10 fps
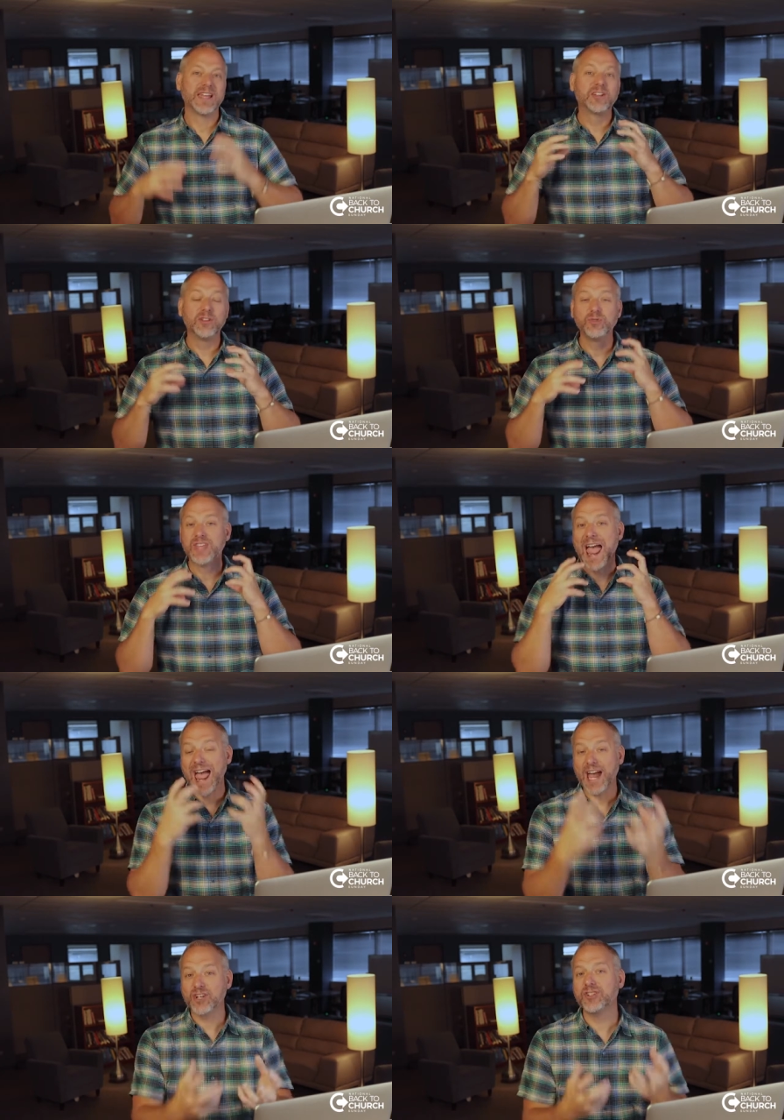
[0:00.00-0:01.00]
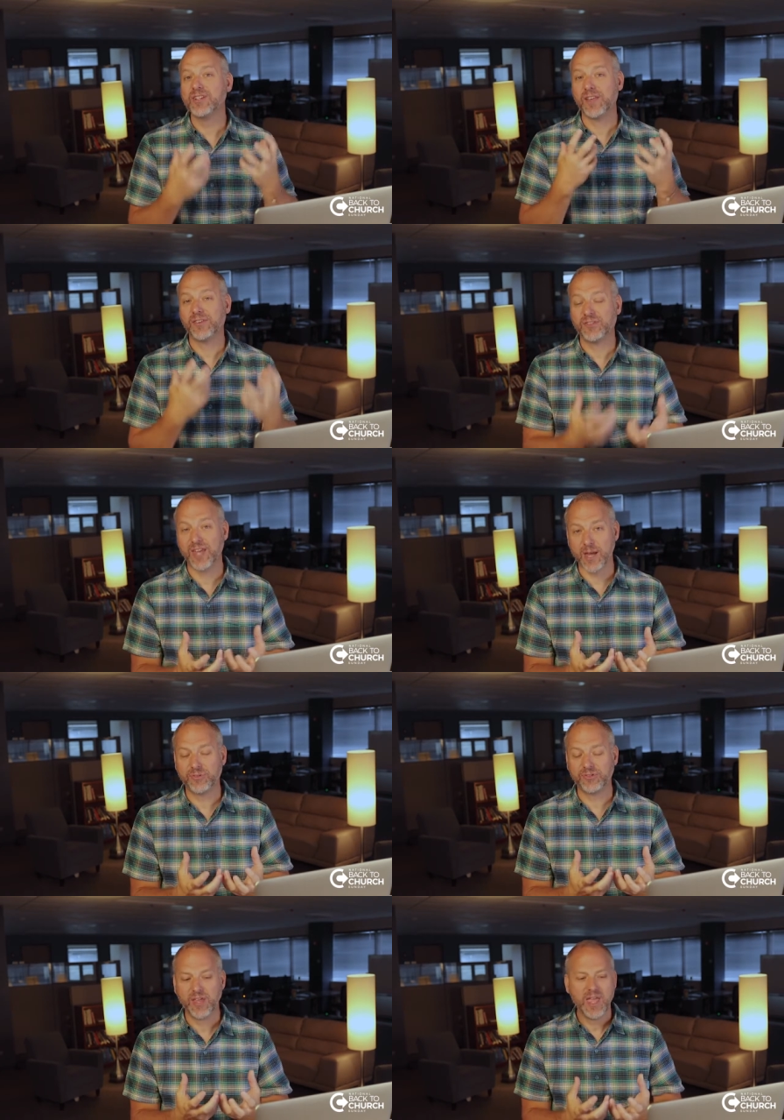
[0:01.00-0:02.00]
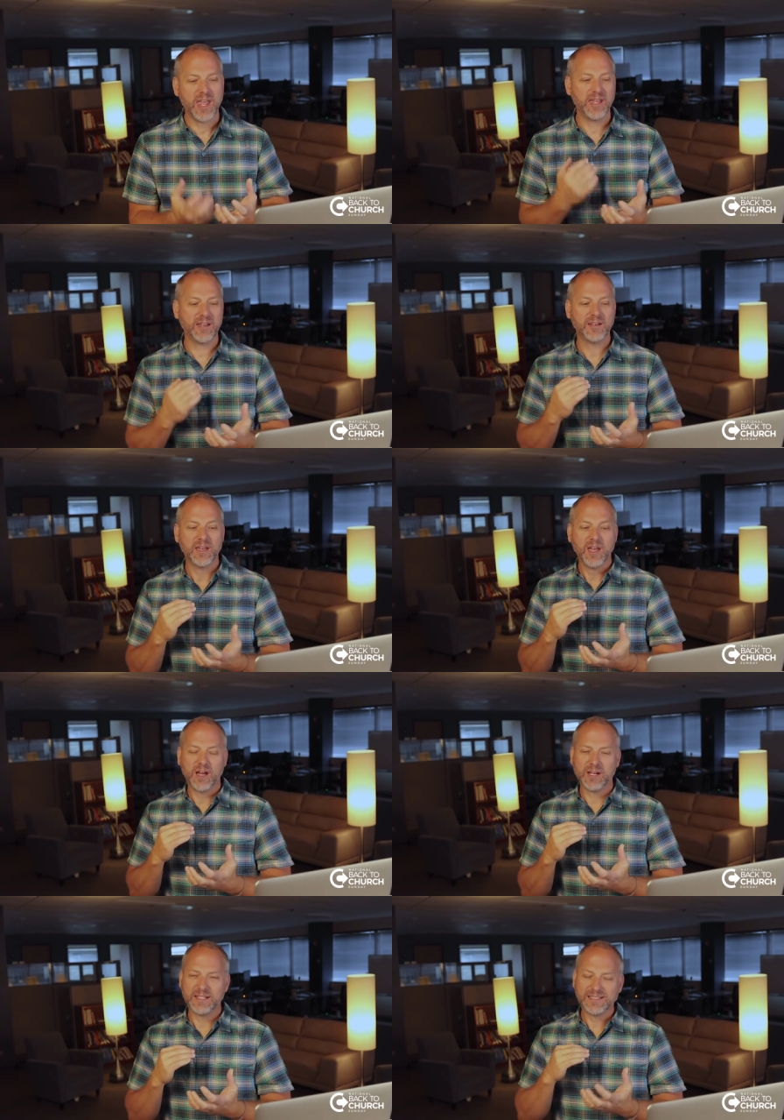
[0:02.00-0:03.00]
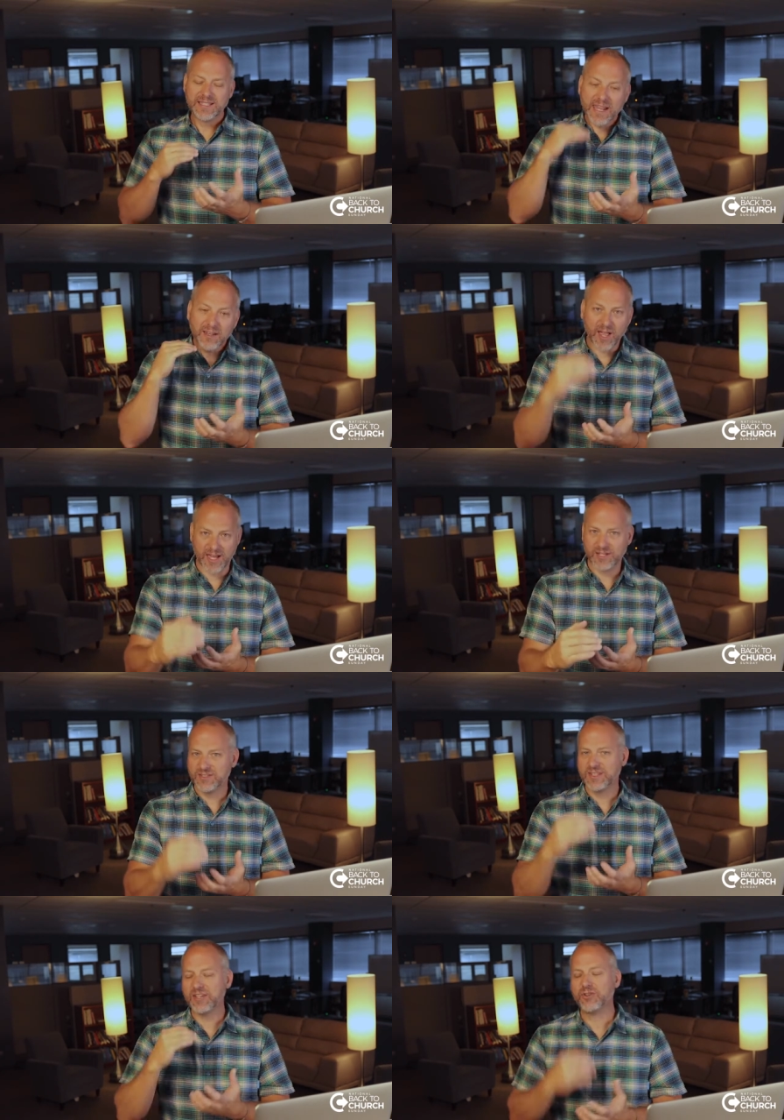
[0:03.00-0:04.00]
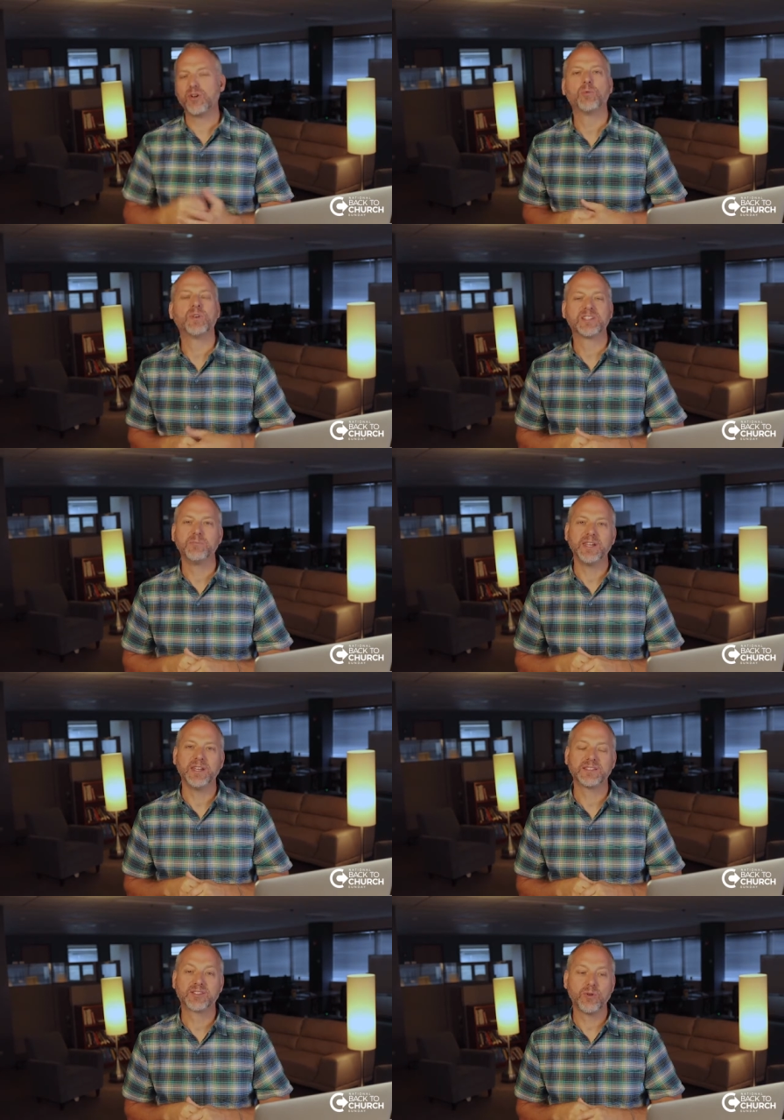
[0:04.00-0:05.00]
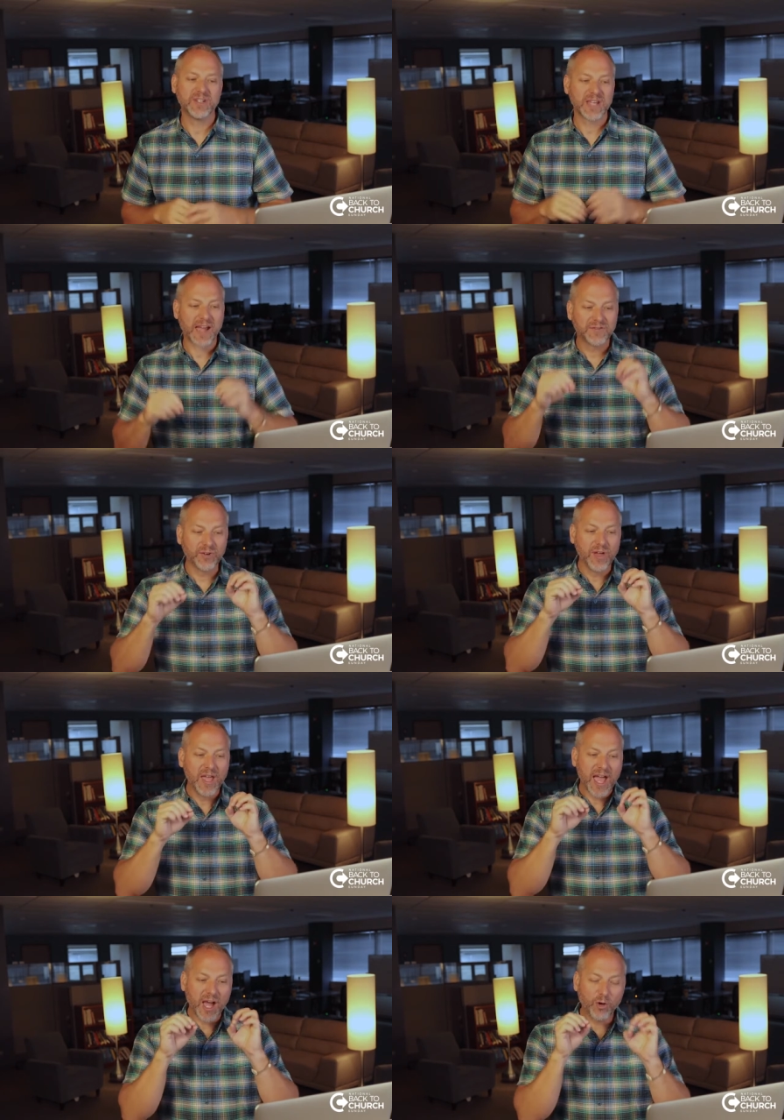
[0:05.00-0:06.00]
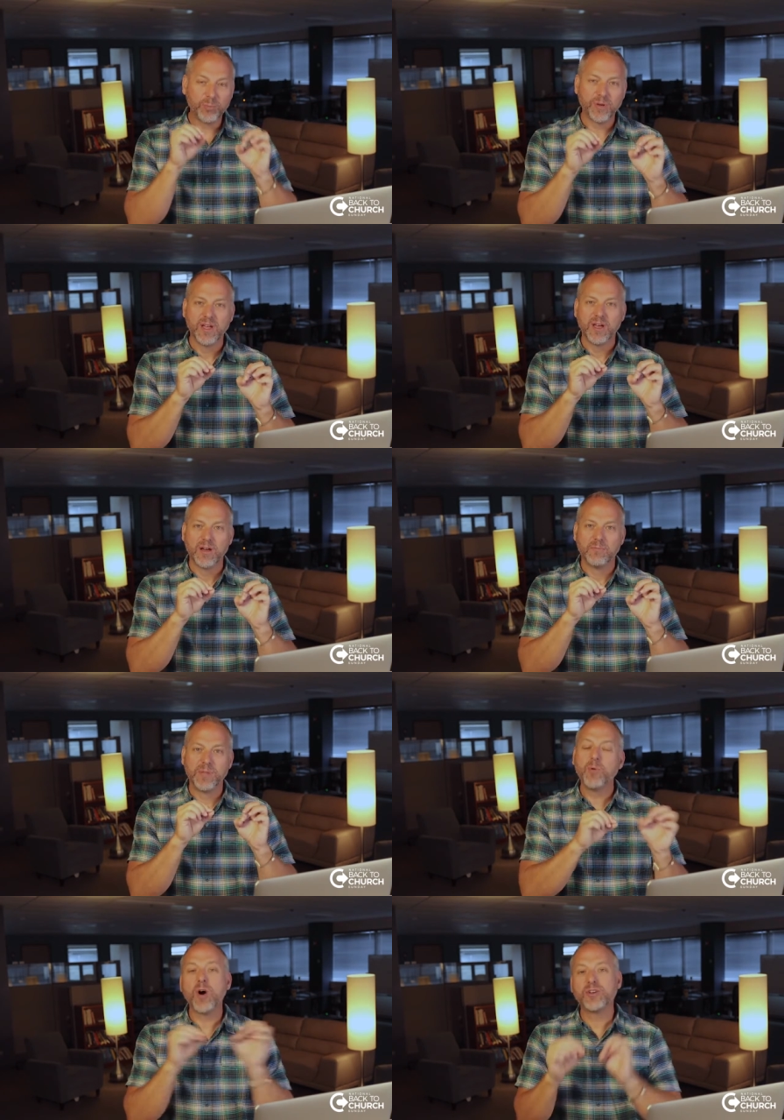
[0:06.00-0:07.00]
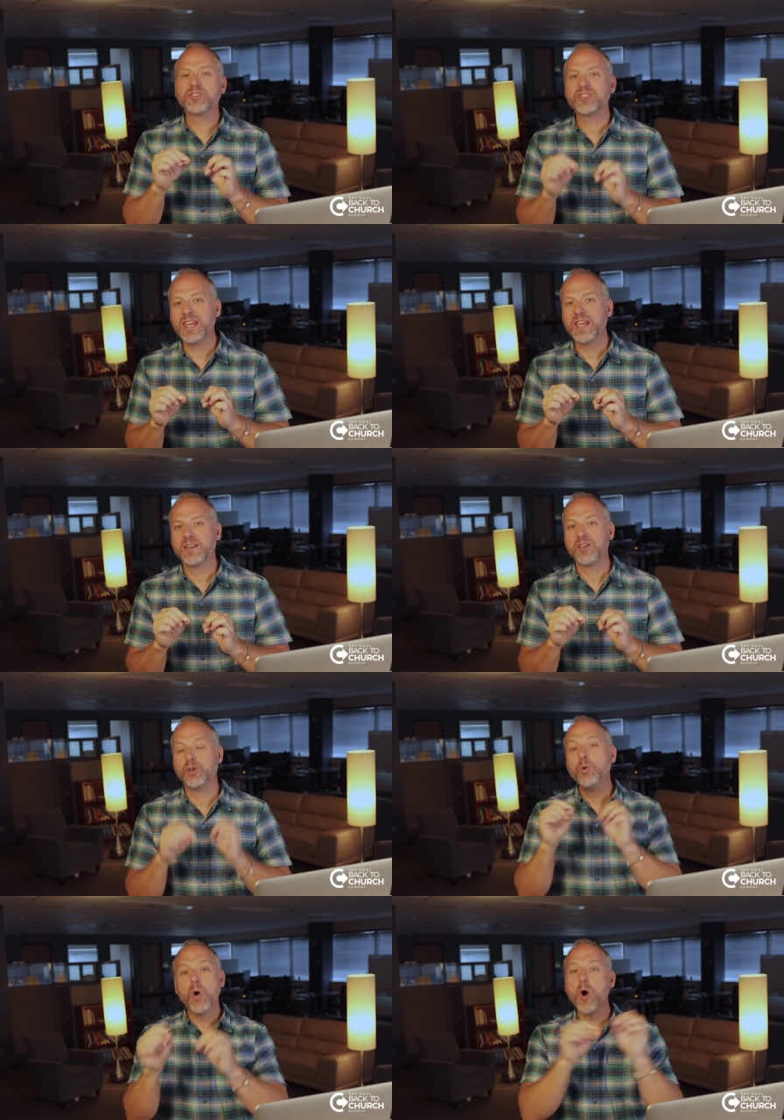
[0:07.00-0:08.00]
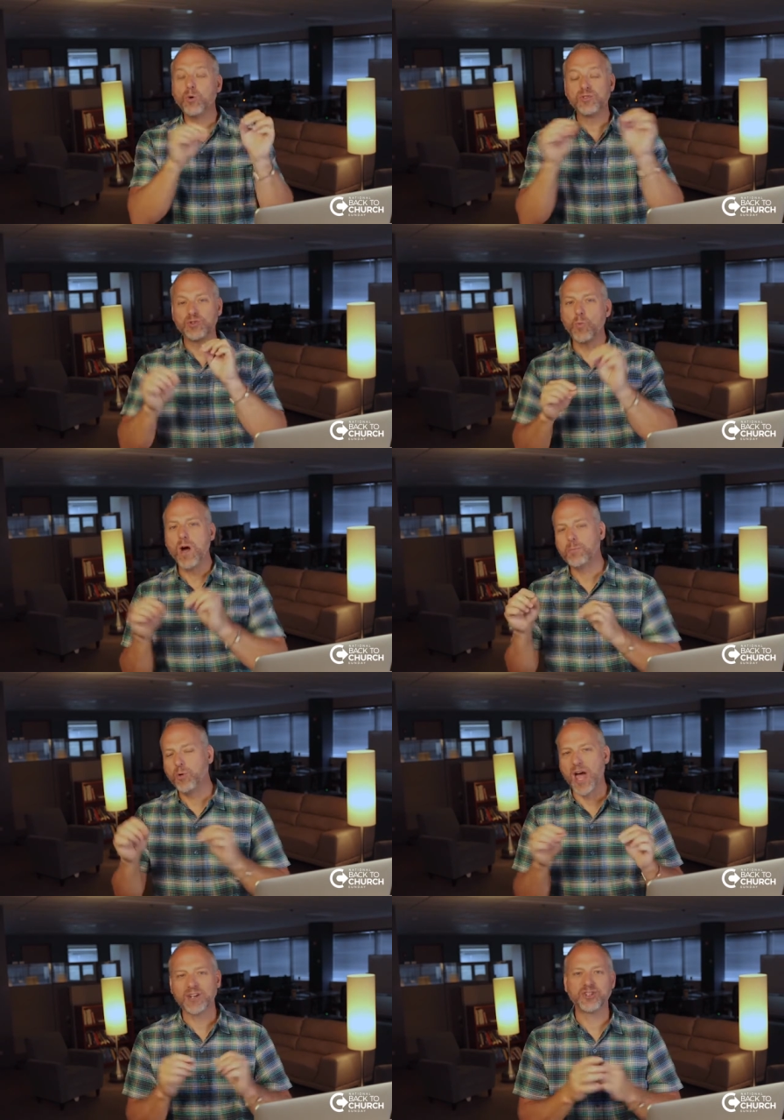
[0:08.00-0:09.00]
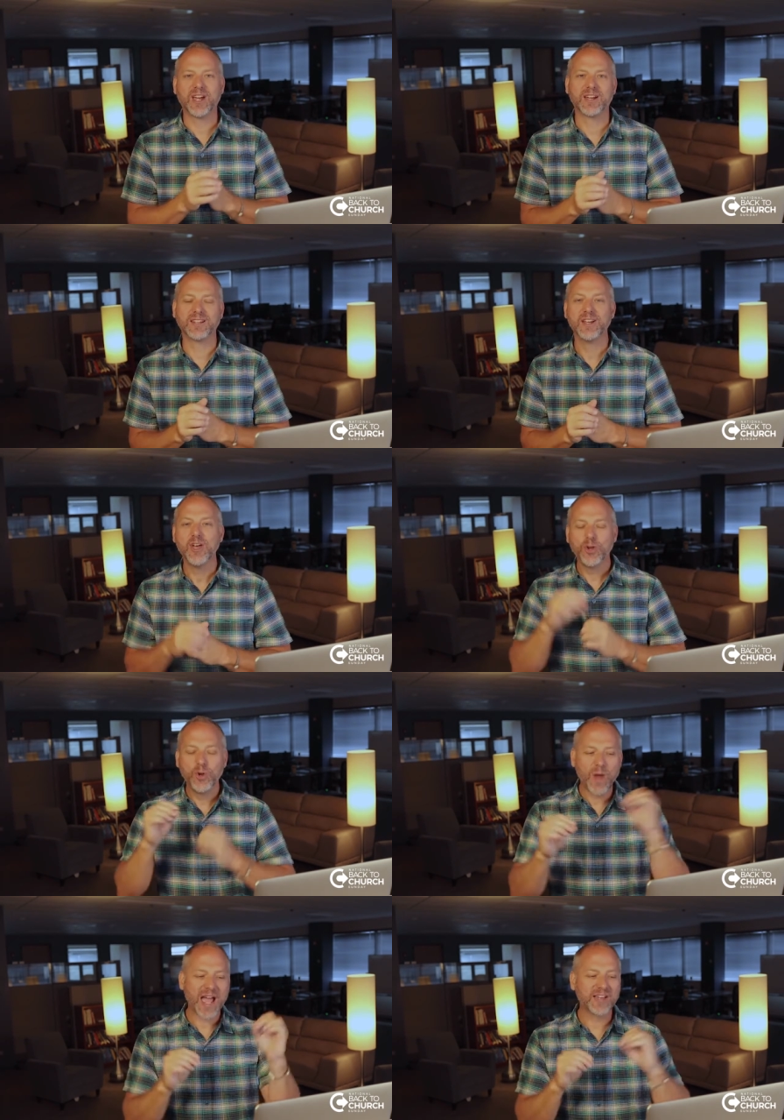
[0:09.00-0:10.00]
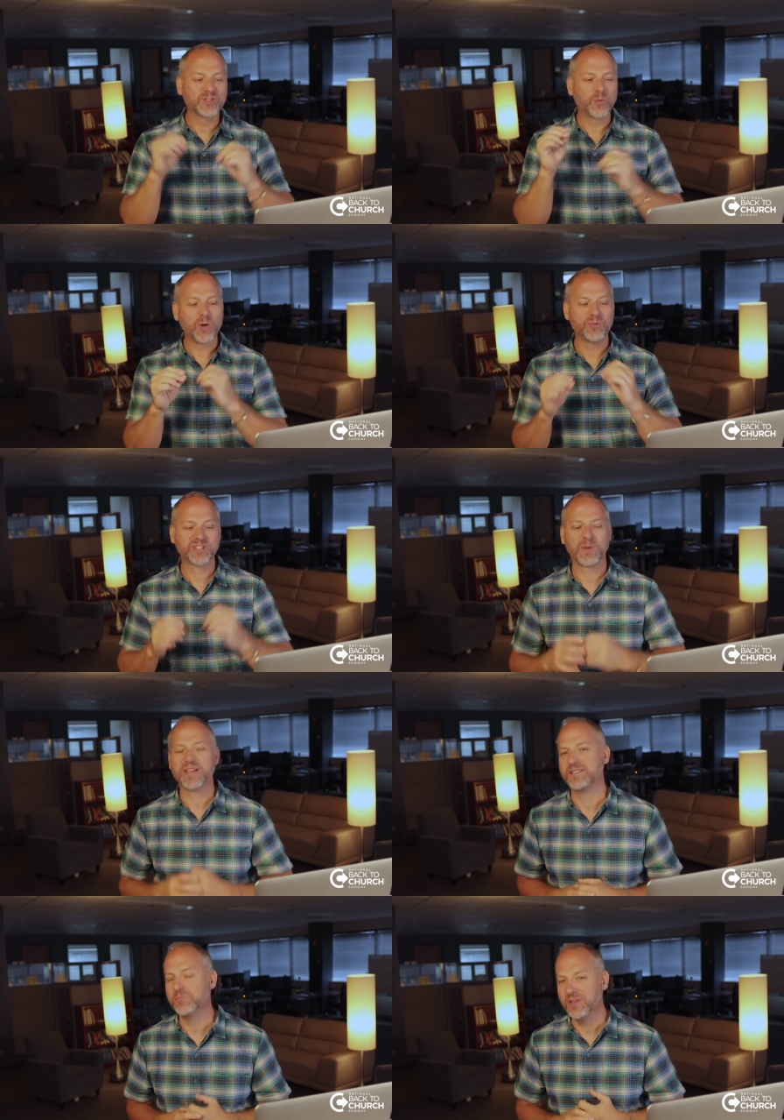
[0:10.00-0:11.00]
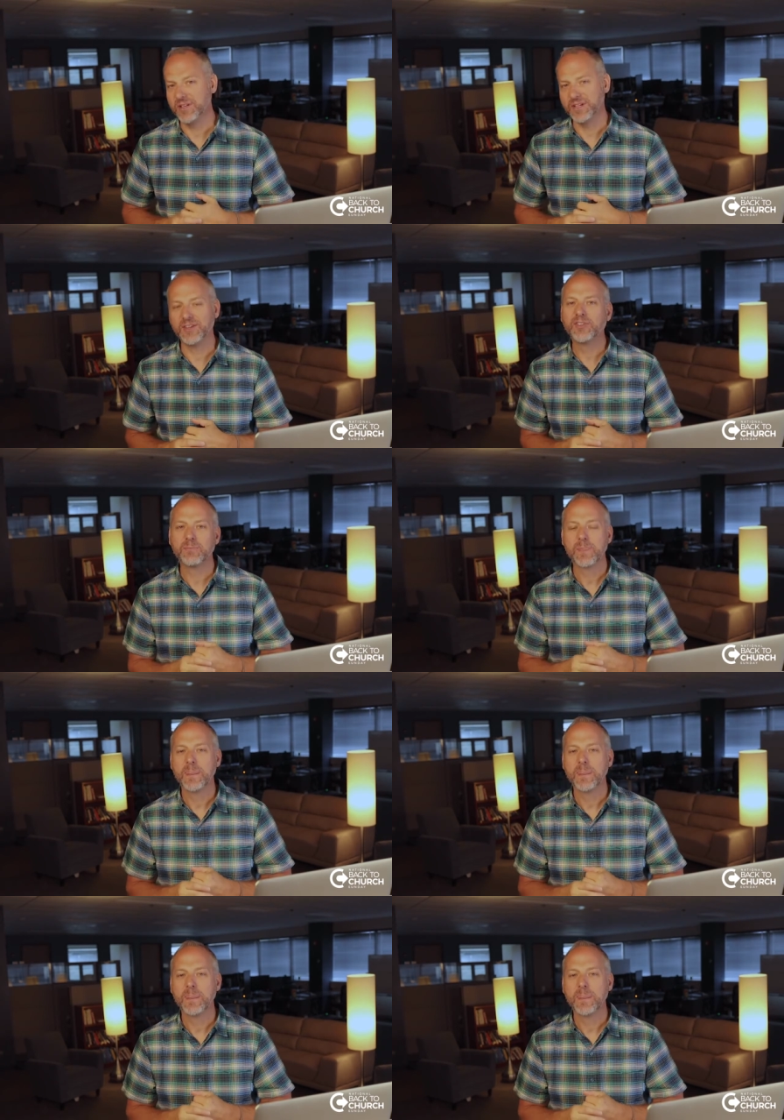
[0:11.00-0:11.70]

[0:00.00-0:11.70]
that includes action steps and deadlines that you're going to want to meet. It's going to have to help people understand who owns what project and who has what responsibilities.